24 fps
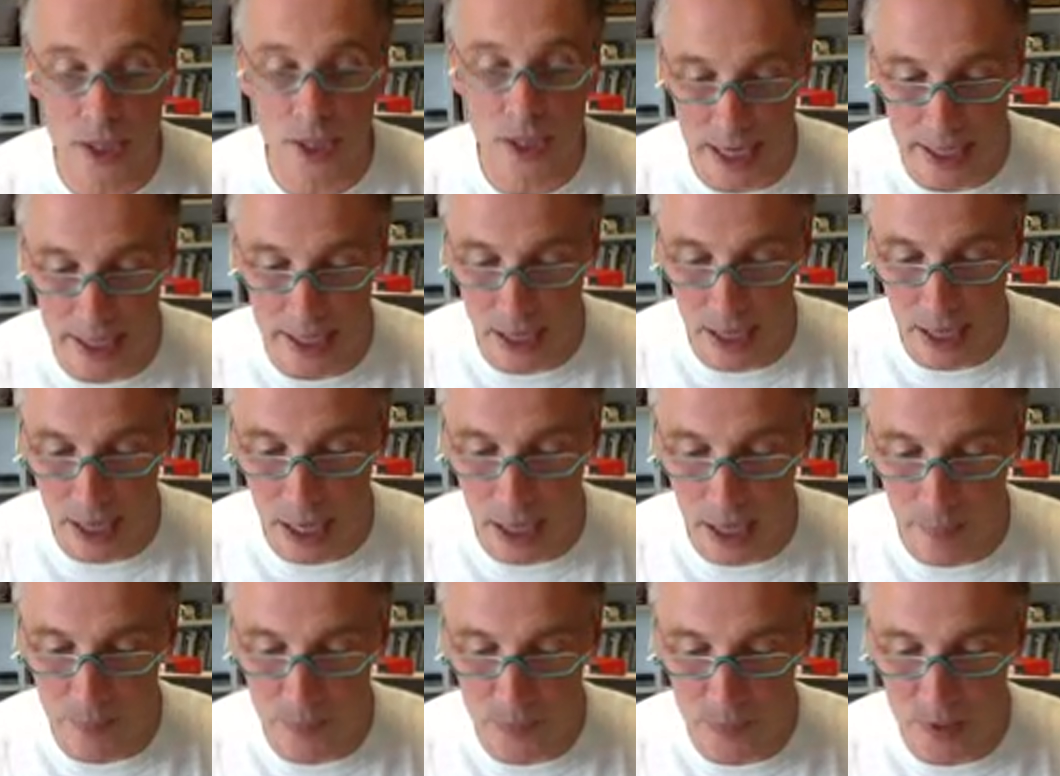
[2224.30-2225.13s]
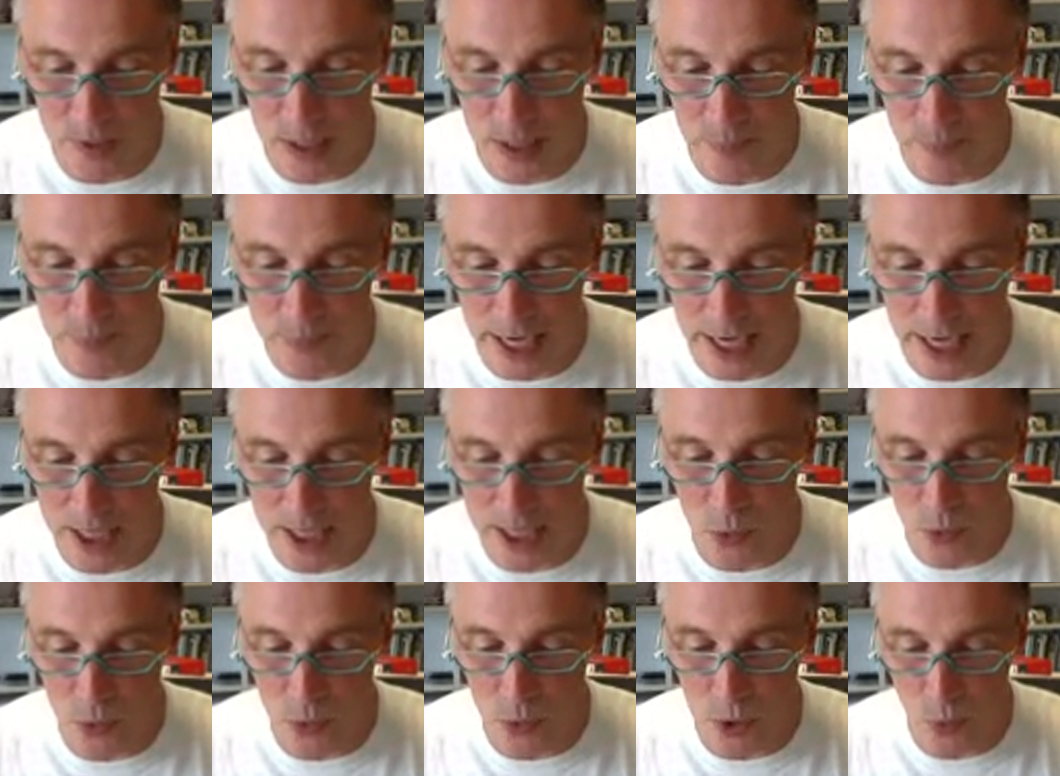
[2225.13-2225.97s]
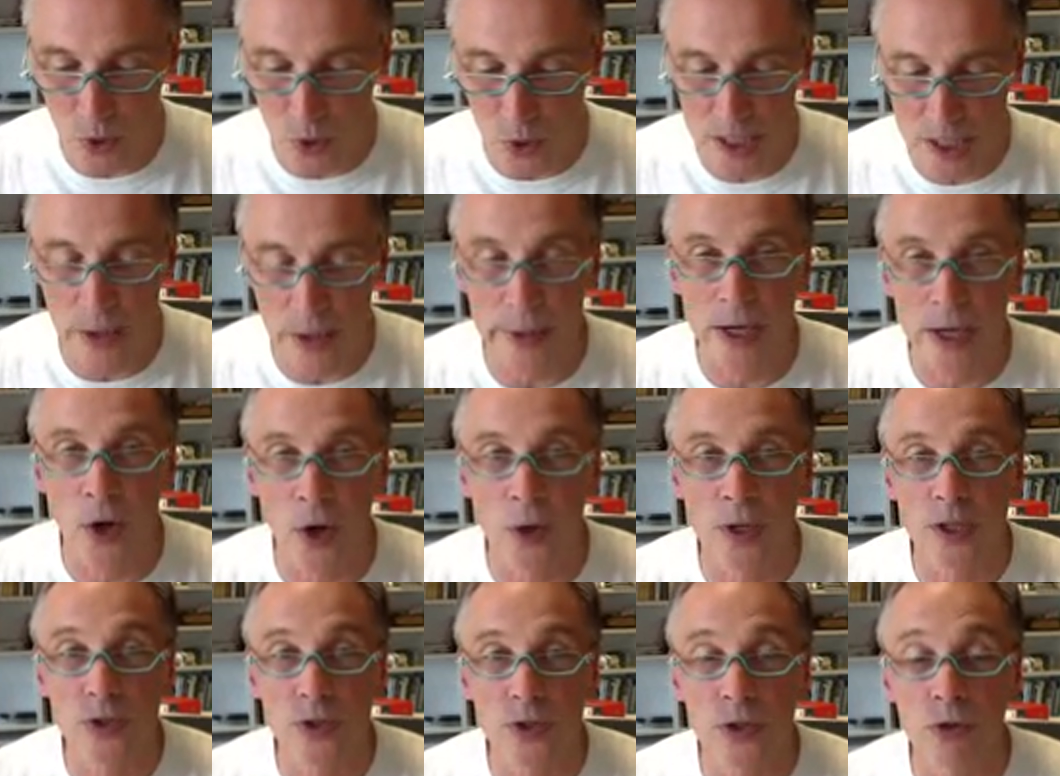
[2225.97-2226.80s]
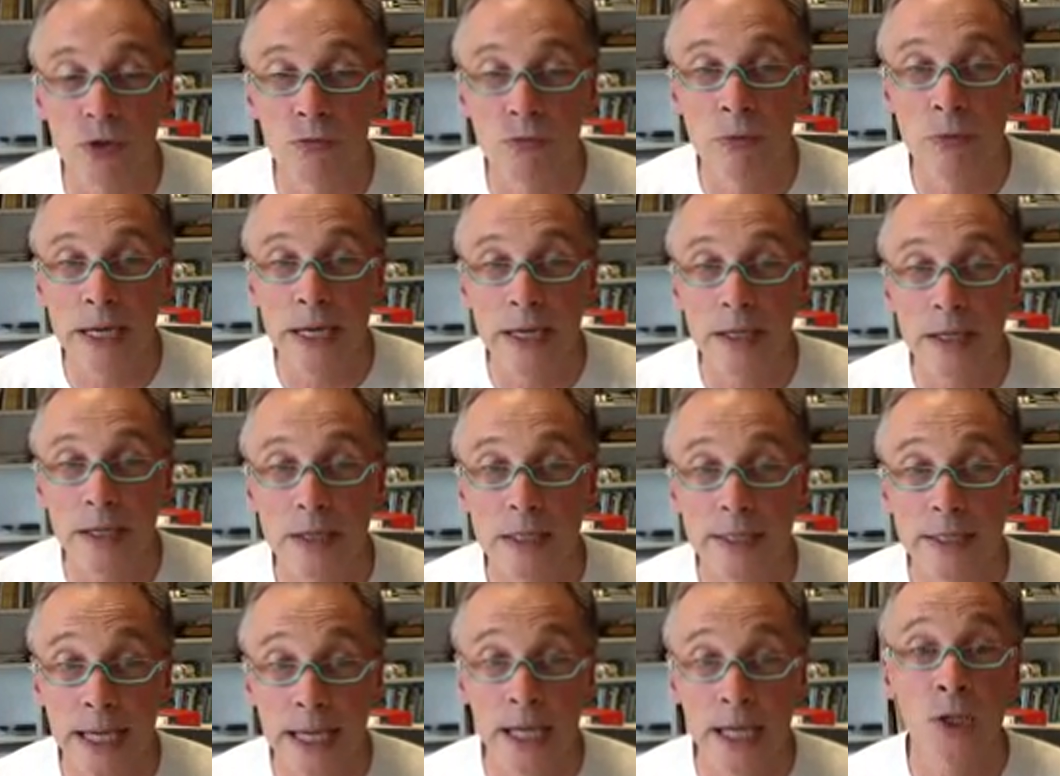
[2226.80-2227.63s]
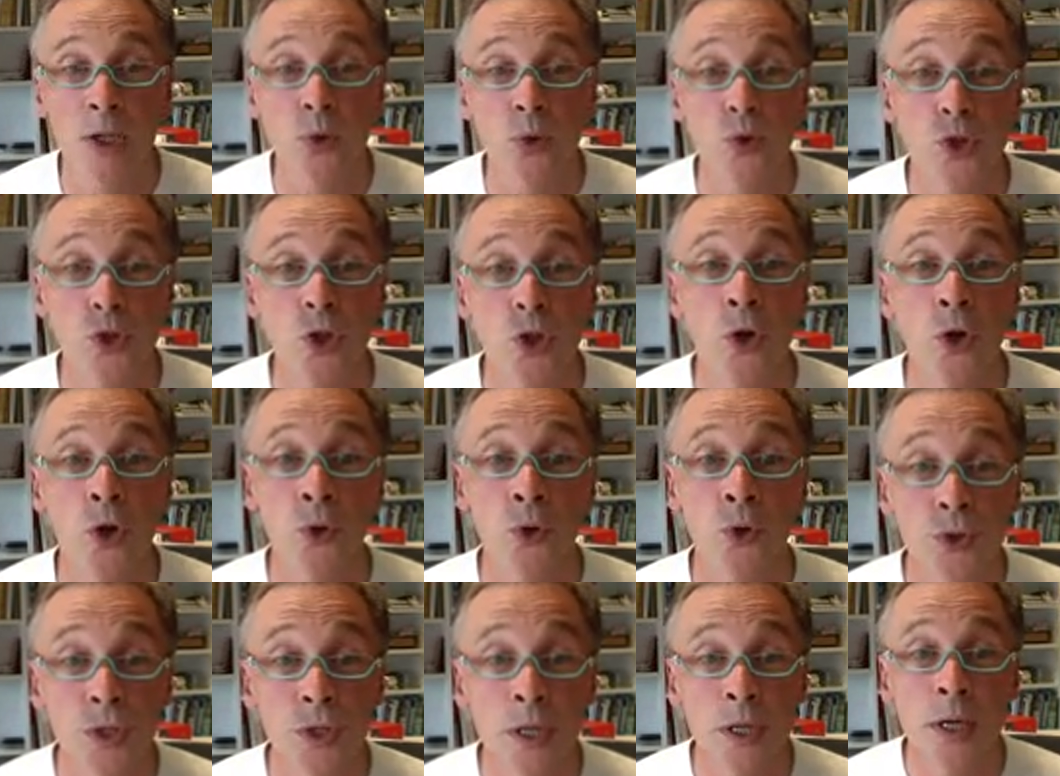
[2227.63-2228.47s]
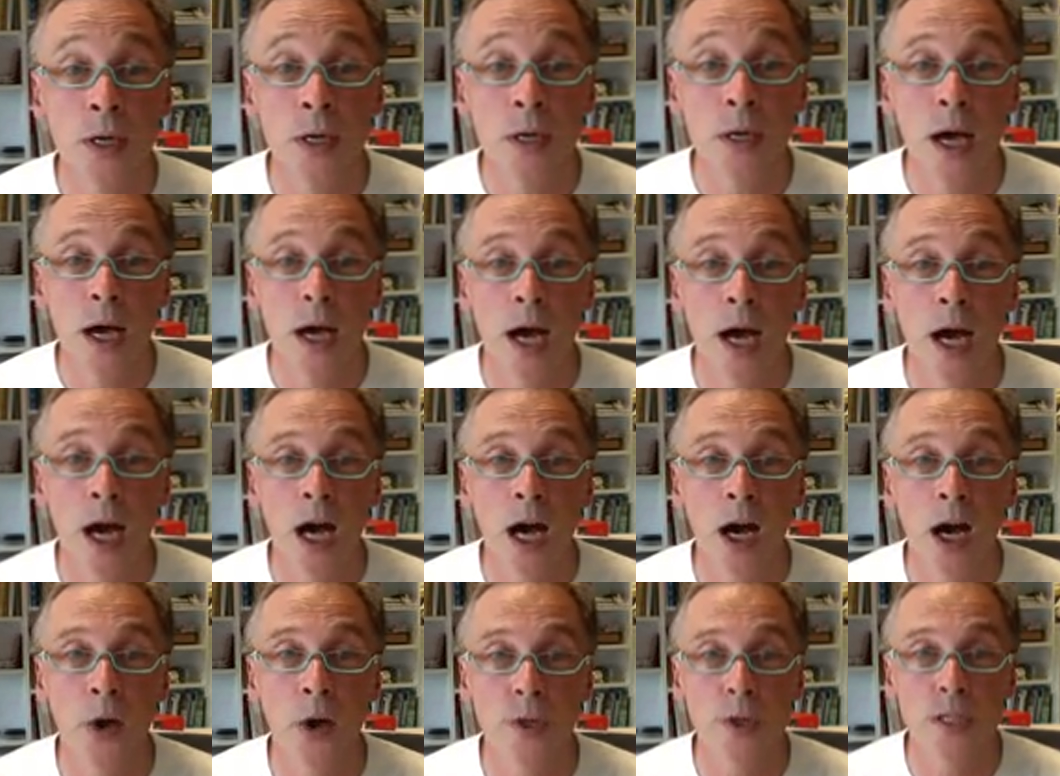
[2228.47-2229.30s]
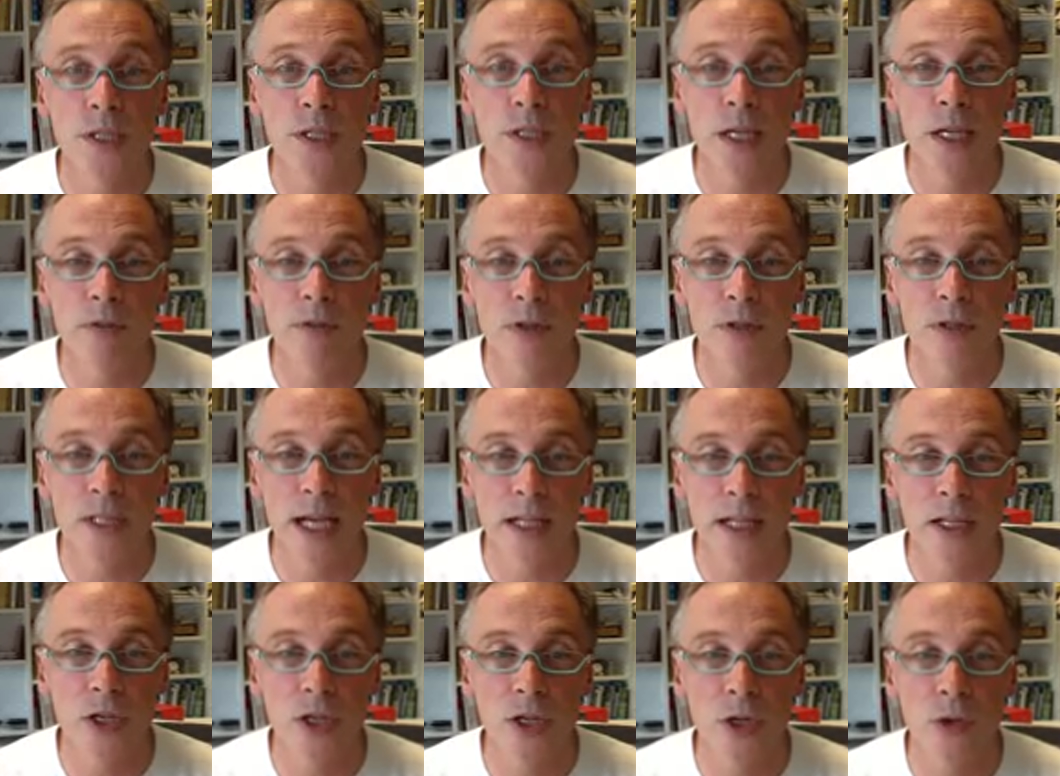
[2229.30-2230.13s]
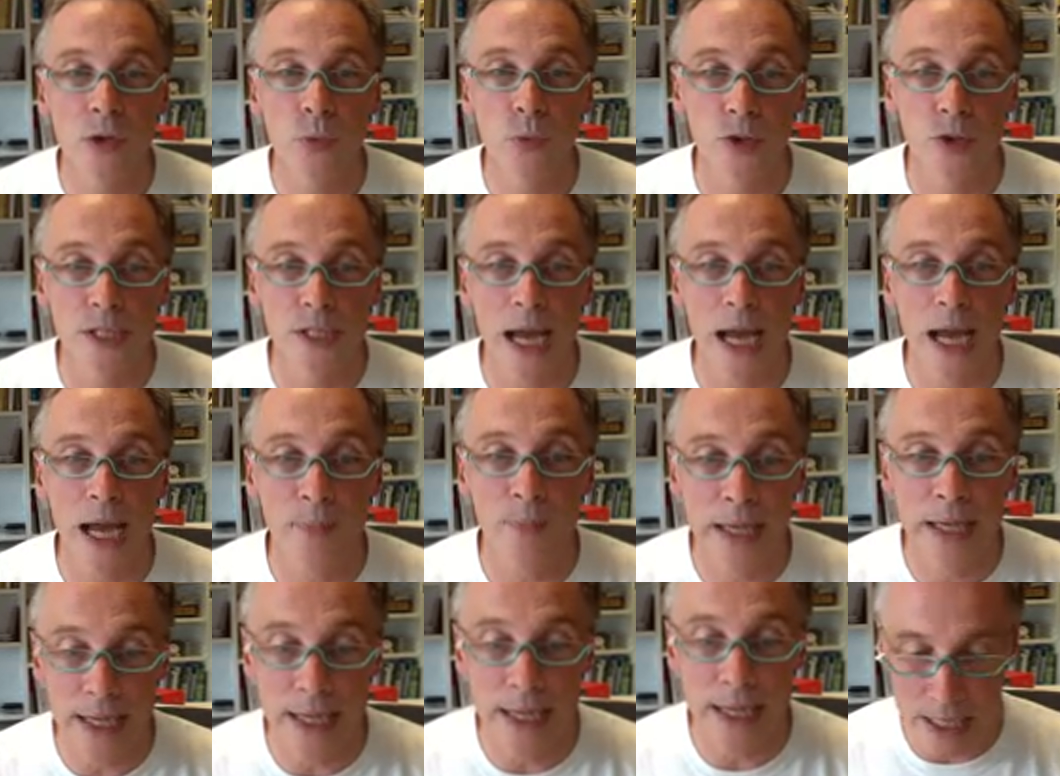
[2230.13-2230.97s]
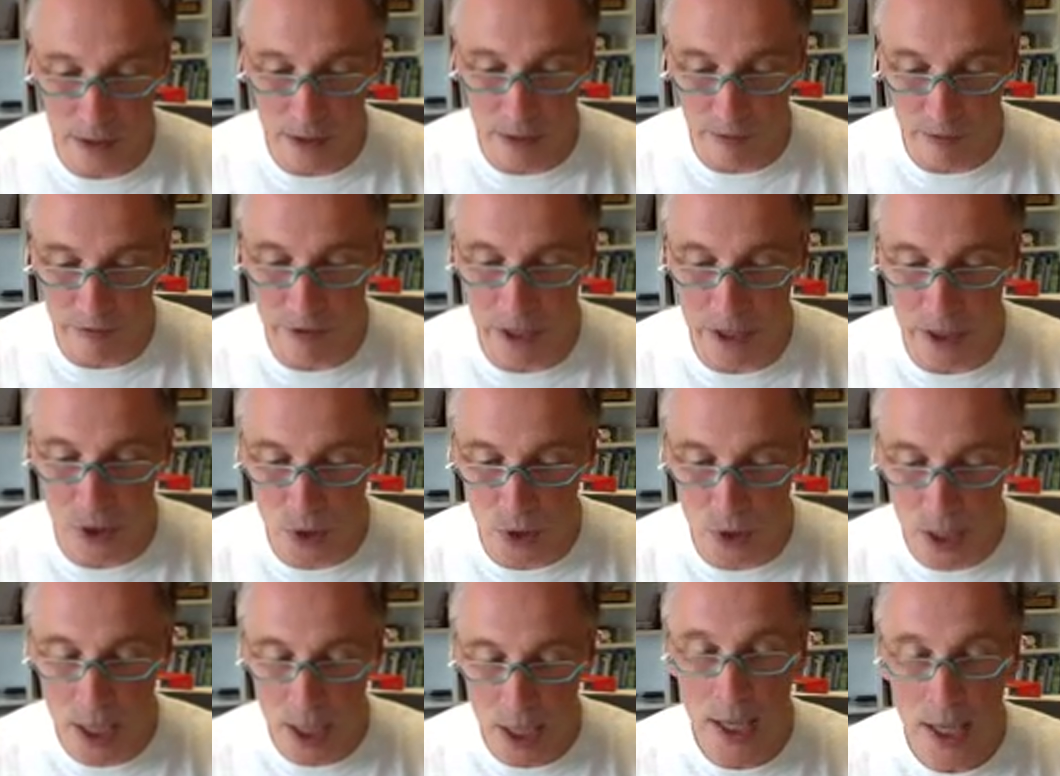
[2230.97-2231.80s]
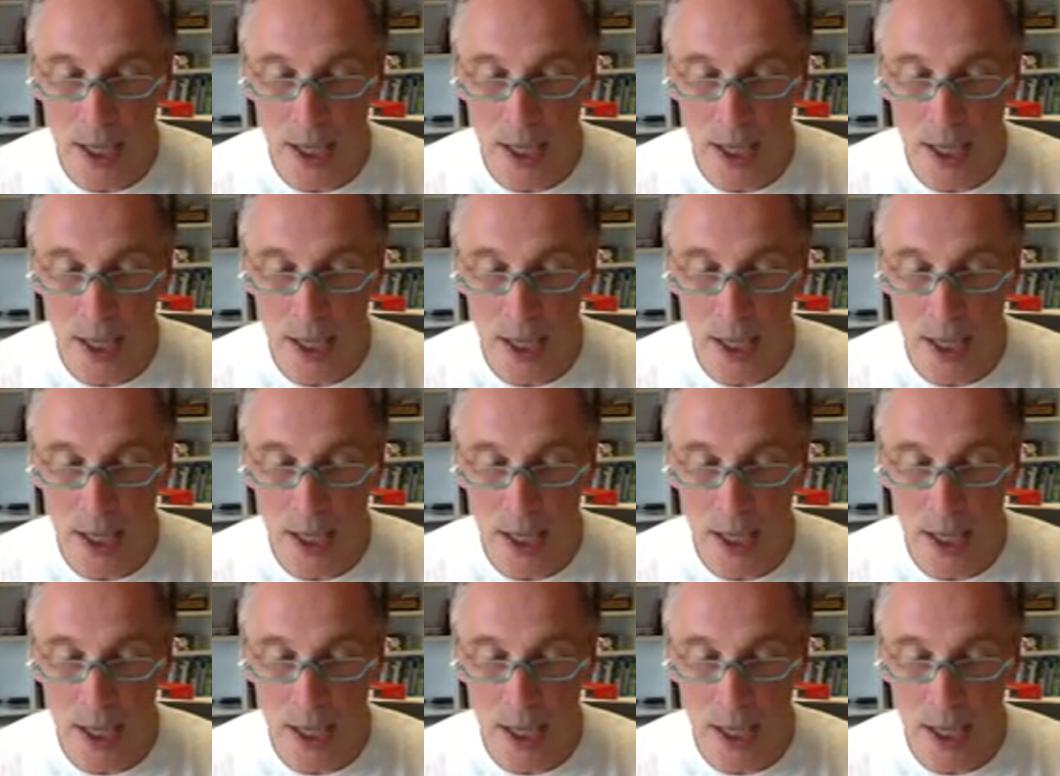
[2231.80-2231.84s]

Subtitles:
get updated with what's going on is to read technical journals, which tell you what's happening in the field.